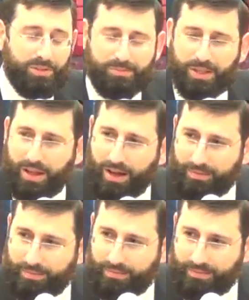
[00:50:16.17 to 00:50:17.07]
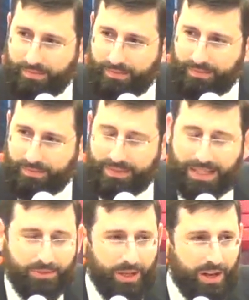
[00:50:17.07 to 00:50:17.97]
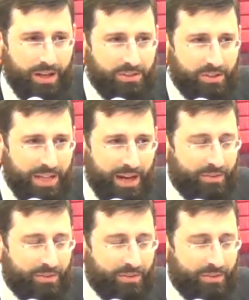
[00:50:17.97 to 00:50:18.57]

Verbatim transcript: Bris Milah. That's why God told